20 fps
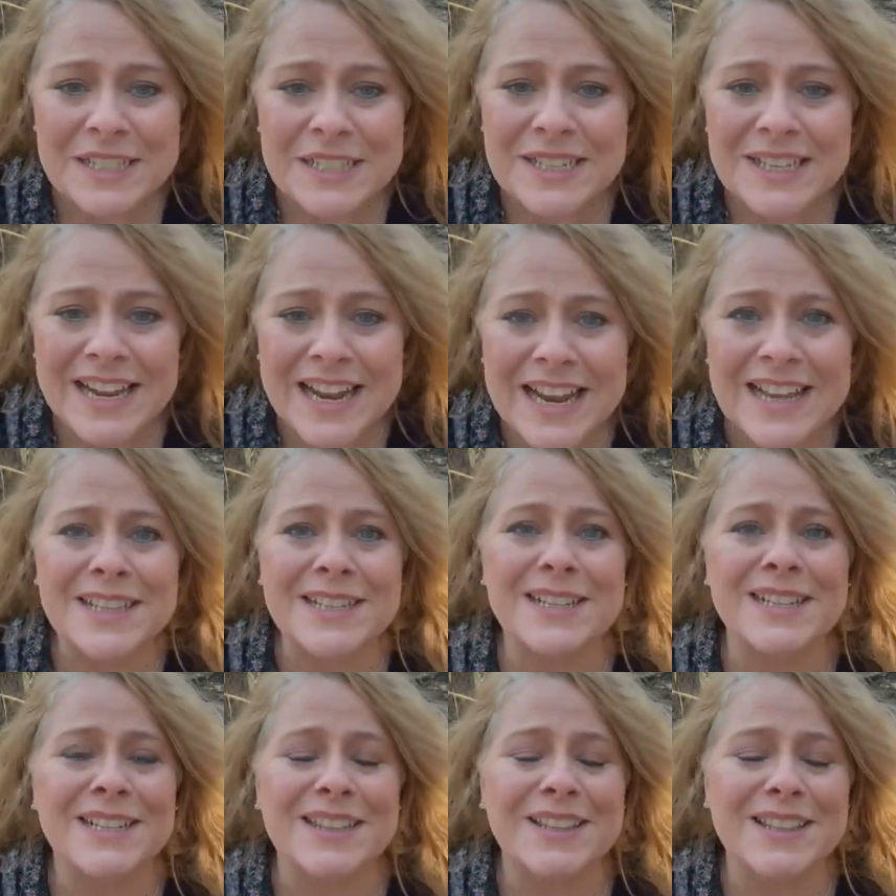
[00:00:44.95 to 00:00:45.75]
today
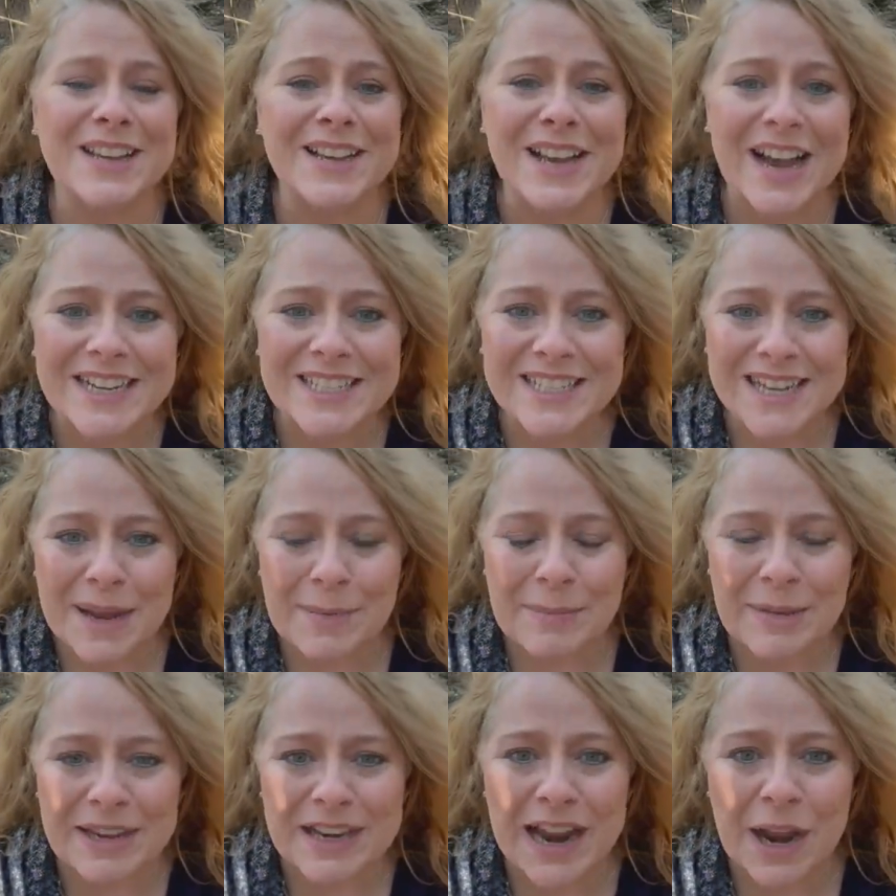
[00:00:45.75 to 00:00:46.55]
the guides
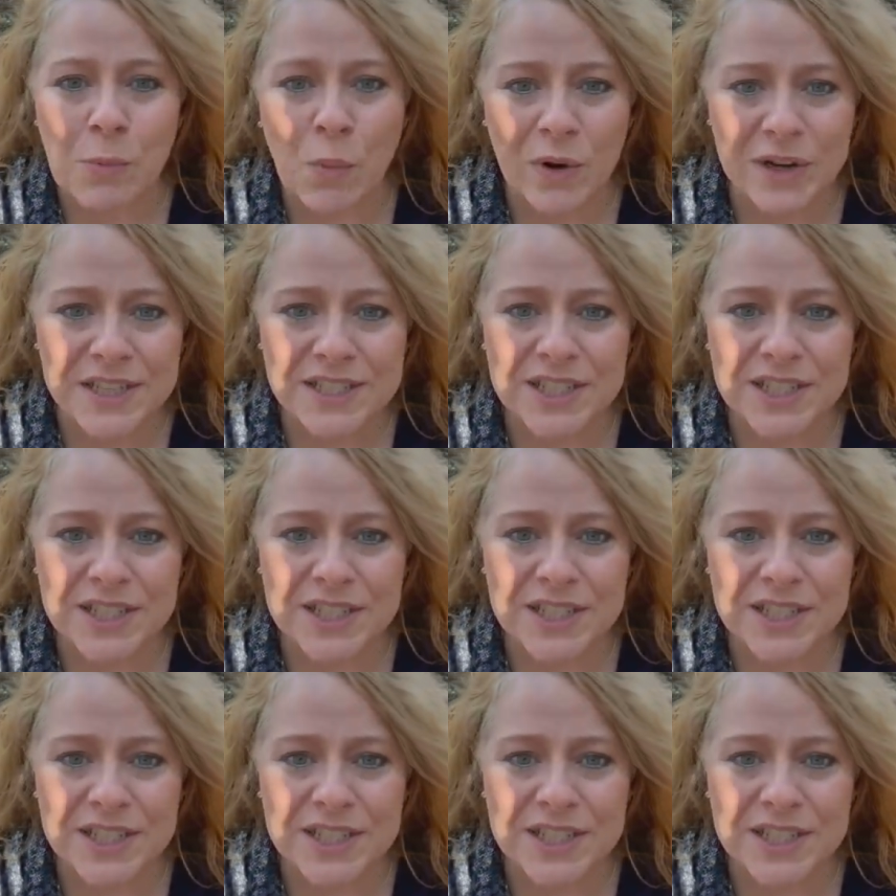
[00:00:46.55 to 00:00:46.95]
came in and wanted